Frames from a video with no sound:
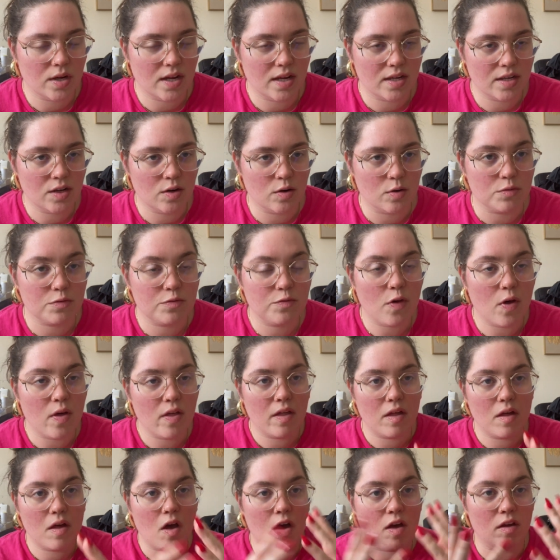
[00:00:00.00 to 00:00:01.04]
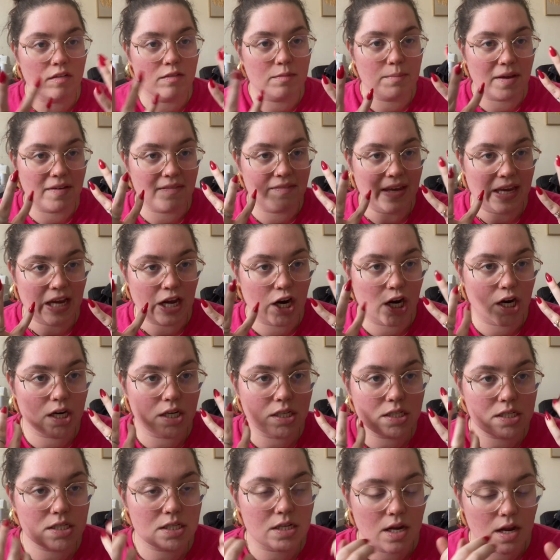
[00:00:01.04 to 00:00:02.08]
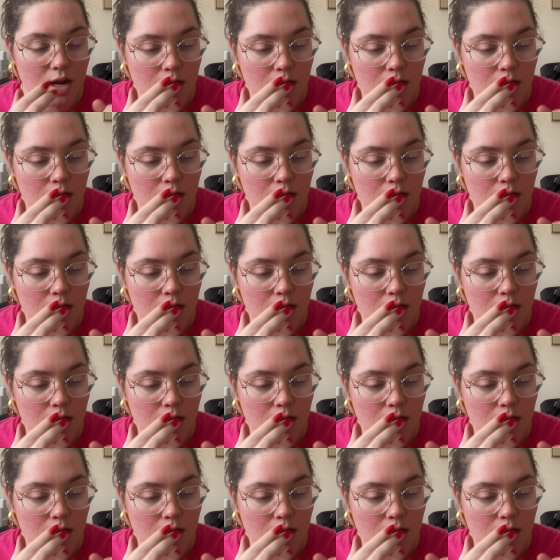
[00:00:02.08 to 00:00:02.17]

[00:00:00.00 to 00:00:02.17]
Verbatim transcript: you know, fill all of my fingers.